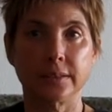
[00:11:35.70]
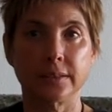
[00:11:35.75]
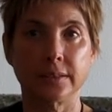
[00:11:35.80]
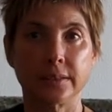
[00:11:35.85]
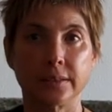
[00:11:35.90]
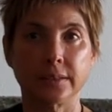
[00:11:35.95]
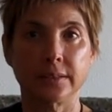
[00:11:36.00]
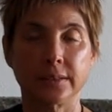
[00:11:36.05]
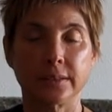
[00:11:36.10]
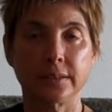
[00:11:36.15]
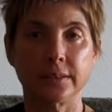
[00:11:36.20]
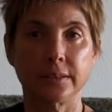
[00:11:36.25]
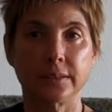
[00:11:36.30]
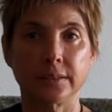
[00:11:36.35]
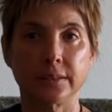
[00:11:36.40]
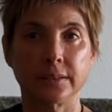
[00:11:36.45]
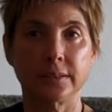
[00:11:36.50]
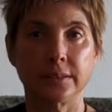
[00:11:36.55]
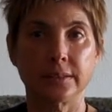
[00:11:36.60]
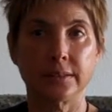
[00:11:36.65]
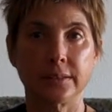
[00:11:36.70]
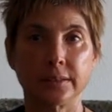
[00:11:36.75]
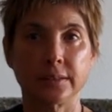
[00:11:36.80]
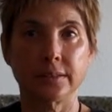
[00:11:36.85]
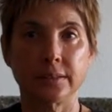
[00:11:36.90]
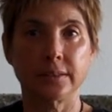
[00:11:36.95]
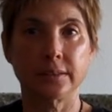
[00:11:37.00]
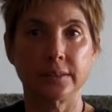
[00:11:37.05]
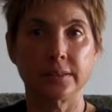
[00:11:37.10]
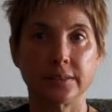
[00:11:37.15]
organize
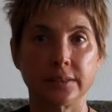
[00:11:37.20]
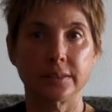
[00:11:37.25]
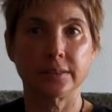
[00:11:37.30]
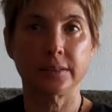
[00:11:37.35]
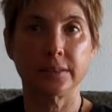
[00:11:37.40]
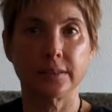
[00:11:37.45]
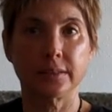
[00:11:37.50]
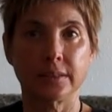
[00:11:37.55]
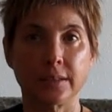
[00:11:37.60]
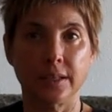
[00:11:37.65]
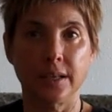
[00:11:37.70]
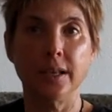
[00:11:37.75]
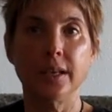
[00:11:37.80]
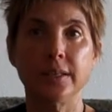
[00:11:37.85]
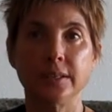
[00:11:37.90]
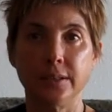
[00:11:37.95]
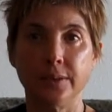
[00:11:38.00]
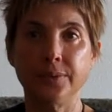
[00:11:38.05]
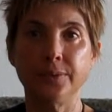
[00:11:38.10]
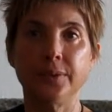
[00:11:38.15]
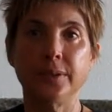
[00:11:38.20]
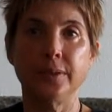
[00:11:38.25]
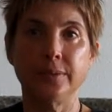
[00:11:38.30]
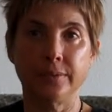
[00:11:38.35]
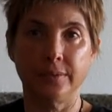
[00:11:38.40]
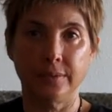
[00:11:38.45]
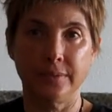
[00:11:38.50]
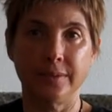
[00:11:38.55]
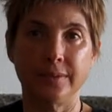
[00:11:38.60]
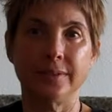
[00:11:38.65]
how many desert
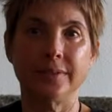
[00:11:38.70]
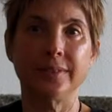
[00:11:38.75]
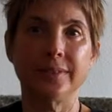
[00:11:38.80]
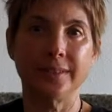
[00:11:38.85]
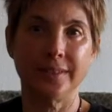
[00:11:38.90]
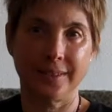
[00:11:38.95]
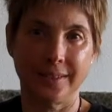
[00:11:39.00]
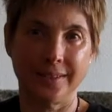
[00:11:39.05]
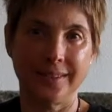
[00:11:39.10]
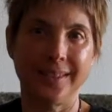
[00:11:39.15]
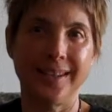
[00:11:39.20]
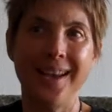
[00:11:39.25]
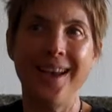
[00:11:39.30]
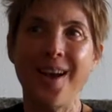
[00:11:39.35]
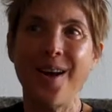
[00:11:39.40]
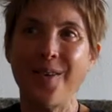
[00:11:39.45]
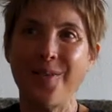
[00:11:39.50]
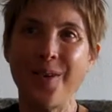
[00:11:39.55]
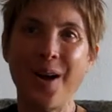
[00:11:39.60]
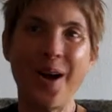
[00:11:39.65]
stories